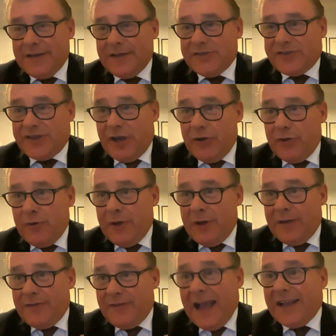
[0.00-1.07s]
So
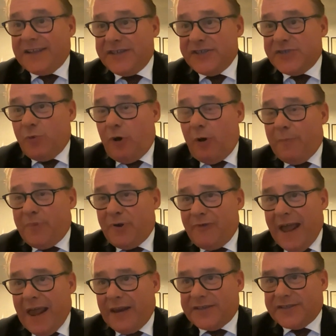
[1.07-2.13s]
that is what
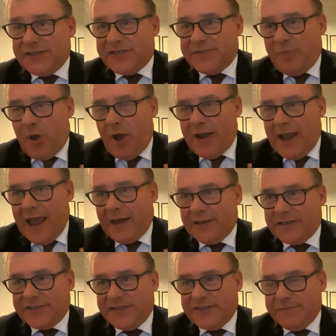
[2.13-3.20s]
paralysis by
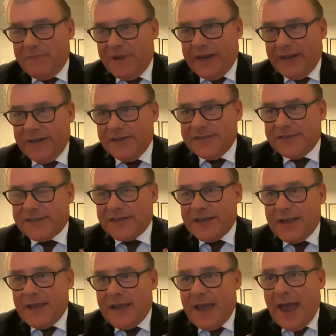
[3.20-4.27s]
analysis means.
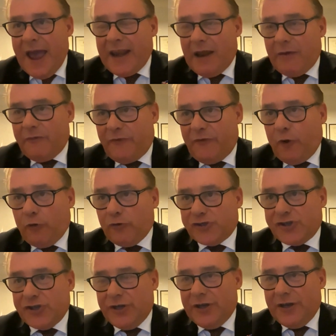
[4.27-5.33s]
And
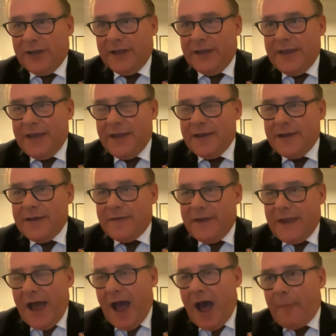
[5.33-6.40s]
unfortunately,
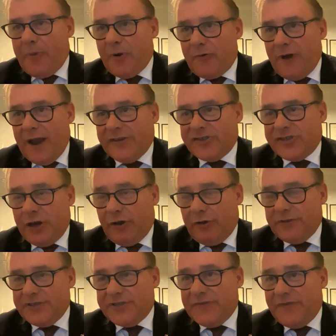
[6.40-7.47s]
the upper
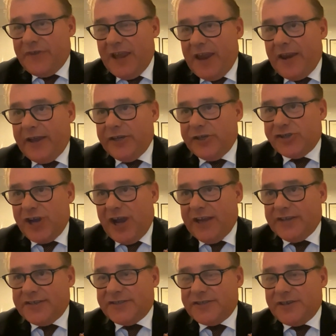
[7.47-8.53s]
echelons of the N H
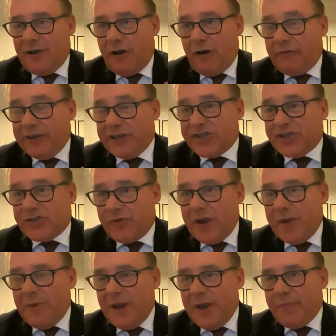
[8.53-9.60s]
S are
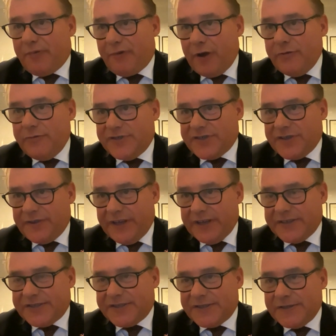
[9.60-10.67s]
extremely prone to
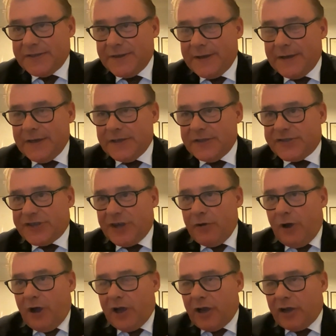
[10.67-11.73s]
this. So
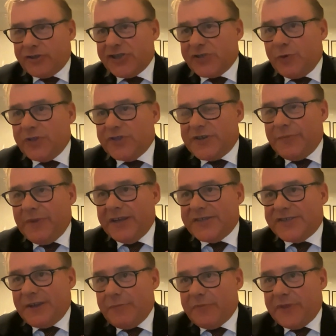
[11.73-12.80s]
I, I just want to make
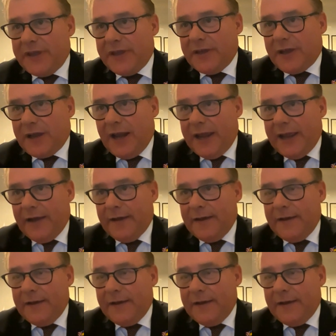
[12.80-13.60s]
something clear.